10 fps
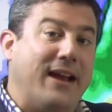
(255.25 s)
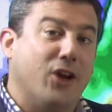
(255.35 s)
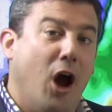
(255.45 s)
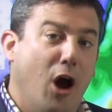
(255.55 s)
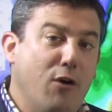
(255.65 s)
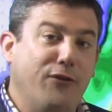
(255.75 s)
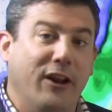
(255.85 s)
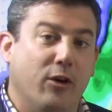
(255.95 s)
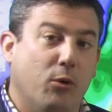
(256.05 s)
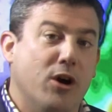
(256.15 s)
So hopefully
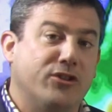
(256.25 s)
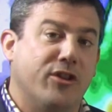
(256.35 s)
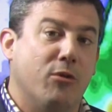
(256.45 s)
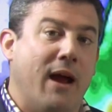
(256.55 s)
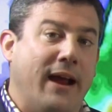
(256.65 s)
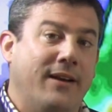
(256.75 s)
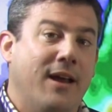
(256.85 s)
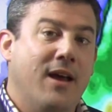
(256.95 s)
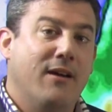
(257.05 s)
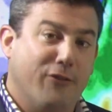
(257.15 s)
the worst of the rain
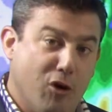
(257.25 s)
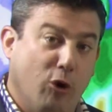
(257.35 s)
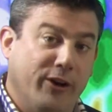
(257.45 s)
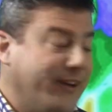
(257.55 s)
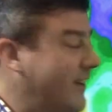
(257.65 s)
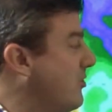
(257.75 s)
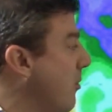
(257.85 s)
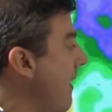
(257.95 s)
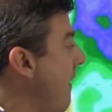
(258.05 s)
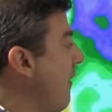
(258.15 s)
for Auckland at least will
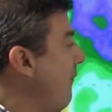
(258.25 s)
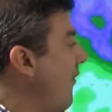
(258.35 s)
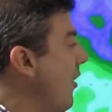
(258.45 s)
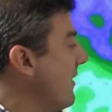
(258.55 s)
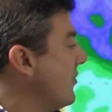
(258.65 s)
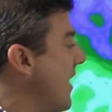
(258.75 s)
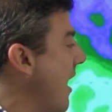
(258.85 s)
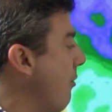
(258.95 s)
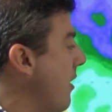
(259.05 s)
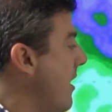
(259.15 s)
be further
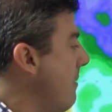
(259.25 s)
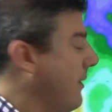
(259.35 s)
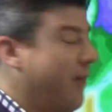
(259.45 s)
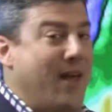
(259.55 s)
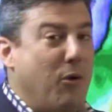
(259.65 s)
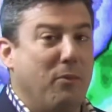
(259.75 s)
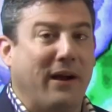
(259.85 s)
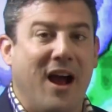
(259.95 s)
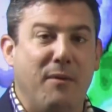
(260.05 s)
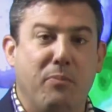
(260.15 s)
south, but then that will
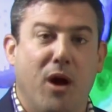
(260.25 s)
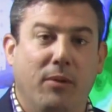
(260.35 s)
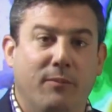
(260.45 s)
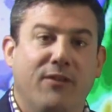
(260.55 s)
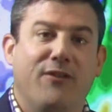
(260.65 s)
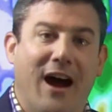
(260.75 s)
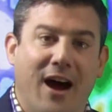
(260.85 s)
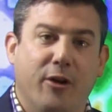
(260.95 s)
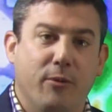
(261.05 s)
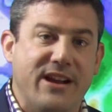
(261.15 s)
become a problem for
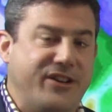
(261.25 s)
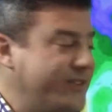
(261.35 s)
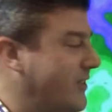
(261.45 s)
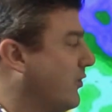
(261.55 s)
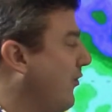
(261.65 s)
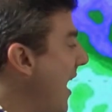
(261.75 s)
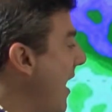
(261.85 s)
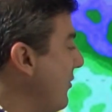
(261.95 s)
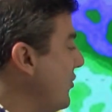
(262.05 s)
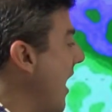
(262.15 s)
other regions as
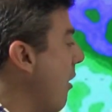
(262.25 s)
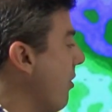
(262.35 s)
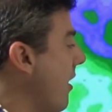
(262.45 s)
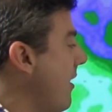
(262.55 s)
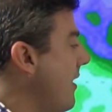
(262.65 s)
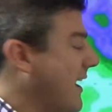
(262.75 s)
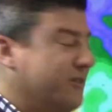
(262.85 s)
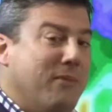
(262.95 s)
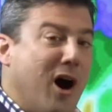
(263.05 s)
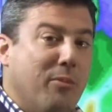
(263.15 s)
far south as
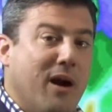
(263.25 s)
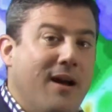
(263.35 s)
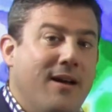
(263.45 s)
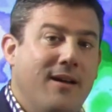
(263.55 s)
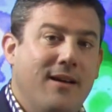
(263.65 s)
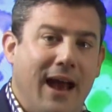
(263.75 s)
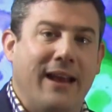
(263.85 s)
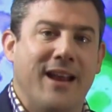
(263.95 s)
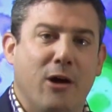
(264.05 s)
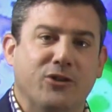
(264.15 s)
Marlborough
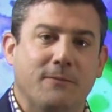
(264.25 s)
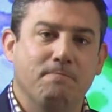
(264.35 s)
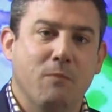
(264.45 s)
and Nelson.